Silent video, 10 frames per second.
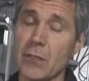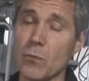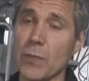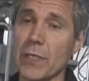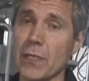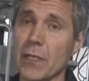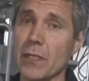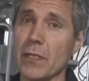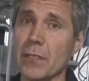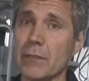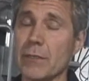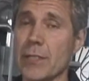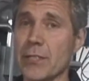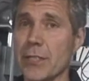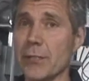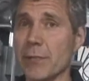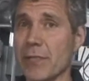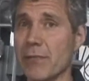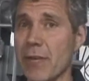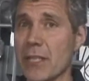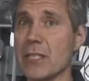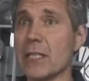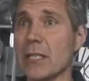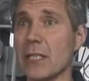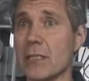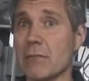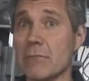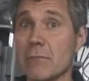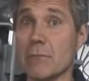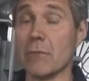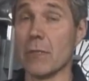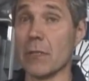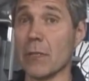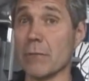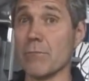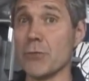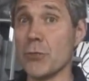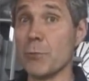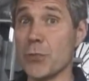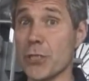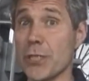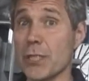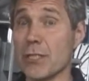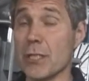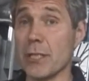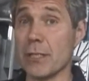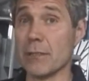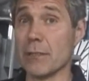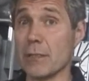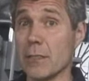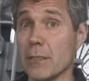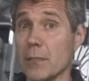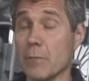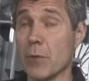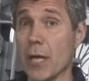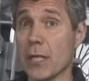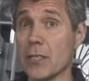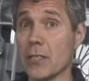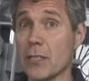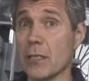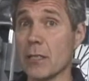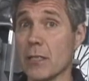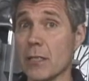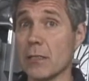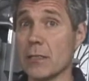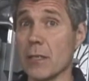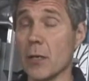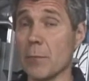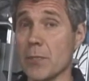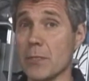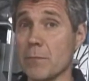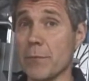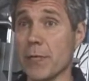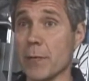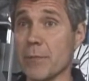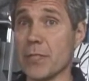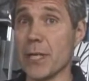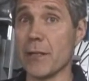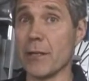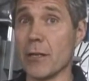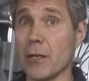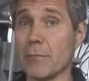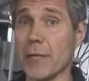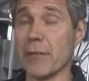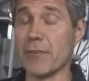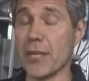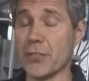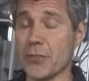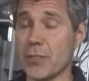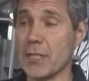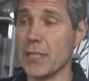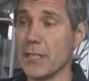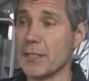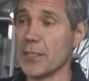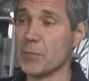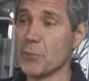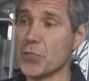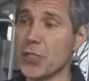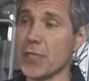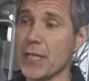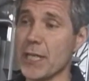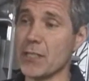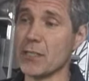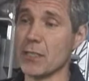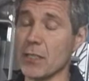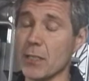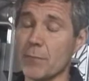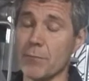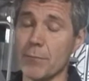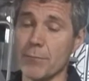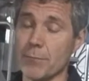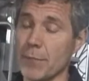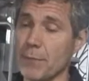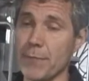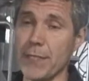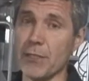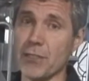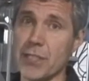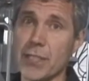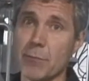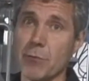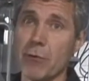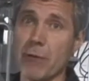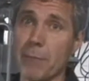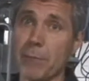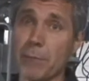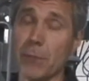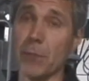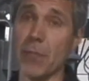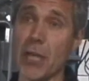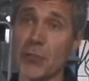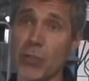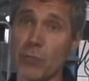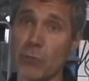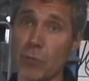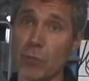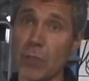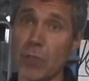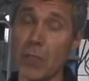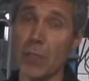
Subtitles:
We continually invest in new machines and products to help us become a state-of-the-art manufacturer. This machine has PLC, or programmable logic control,